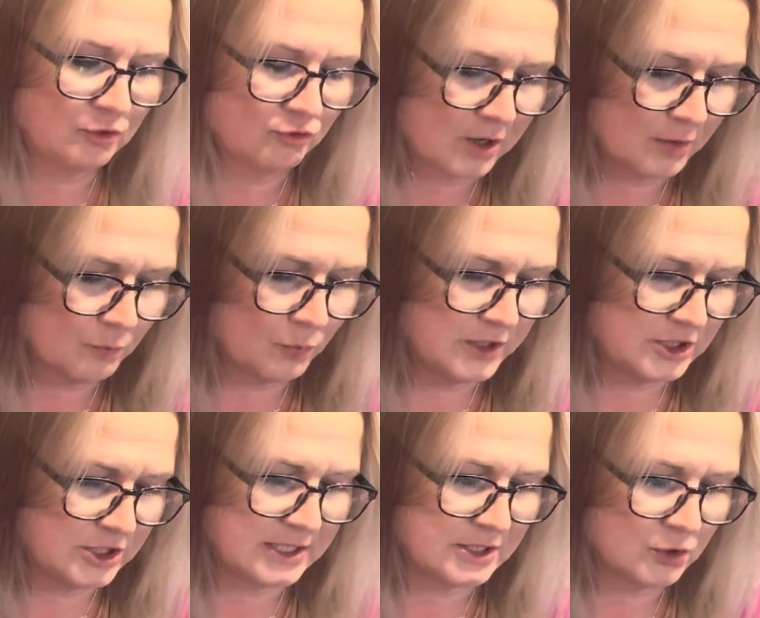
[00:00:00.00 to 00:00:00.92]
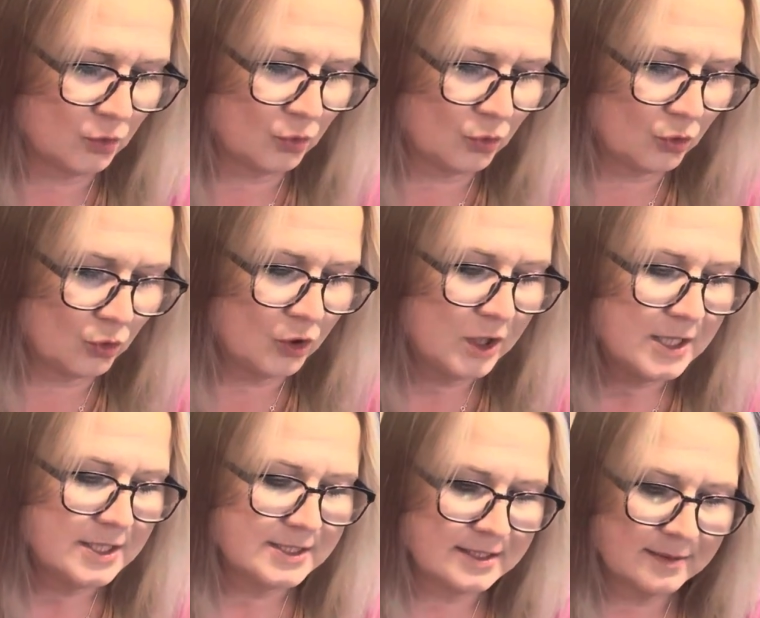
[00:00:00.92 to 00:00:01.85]
grant wishes, or
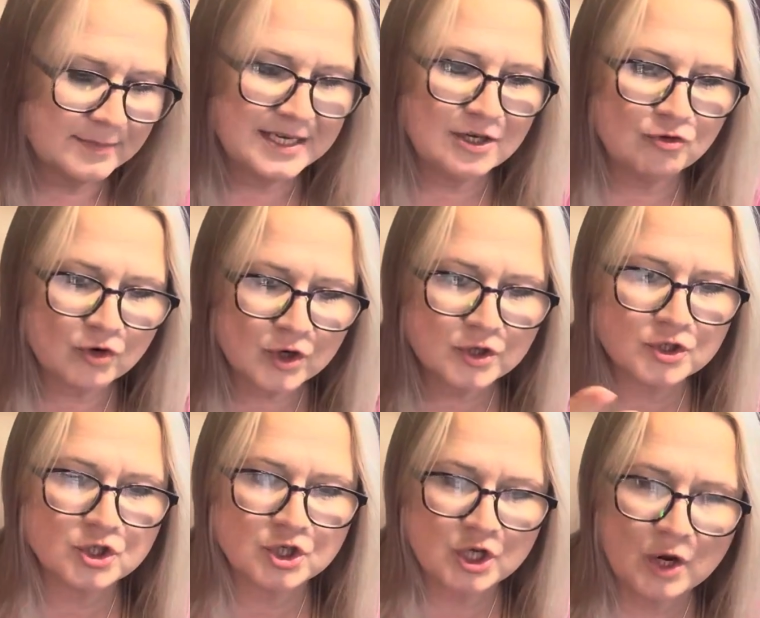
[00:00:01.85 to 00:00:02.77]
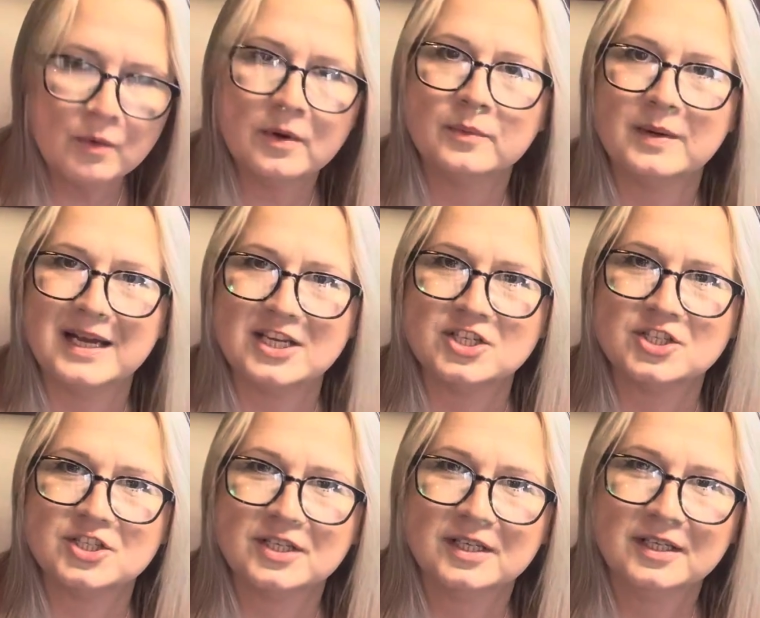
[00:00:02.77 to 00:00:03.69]
somebody grants you a
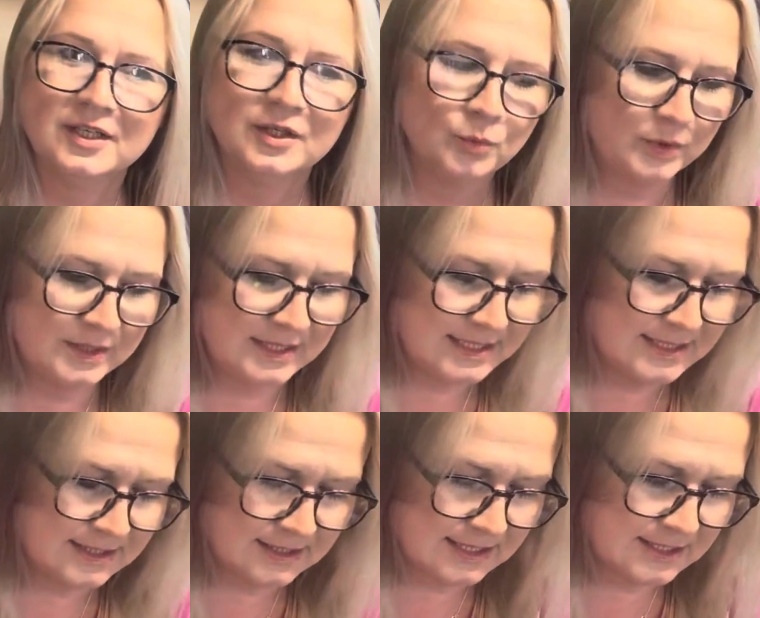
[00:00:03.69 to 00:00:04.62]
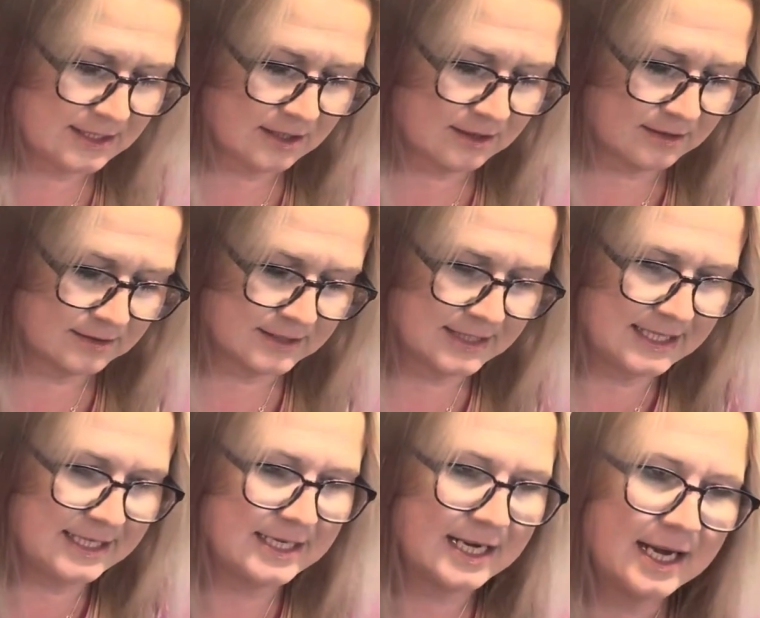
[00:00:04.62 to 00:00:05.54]
wish. With this card
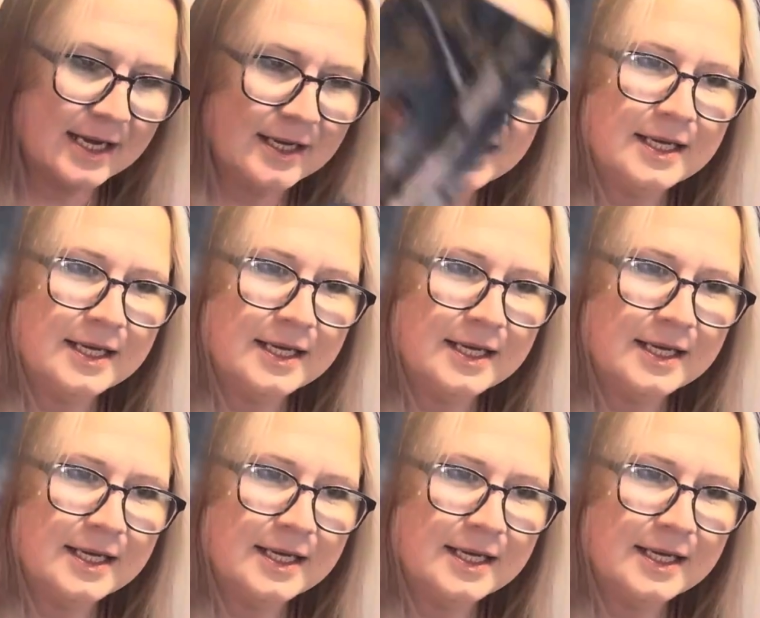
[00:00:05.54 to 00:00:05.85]
here,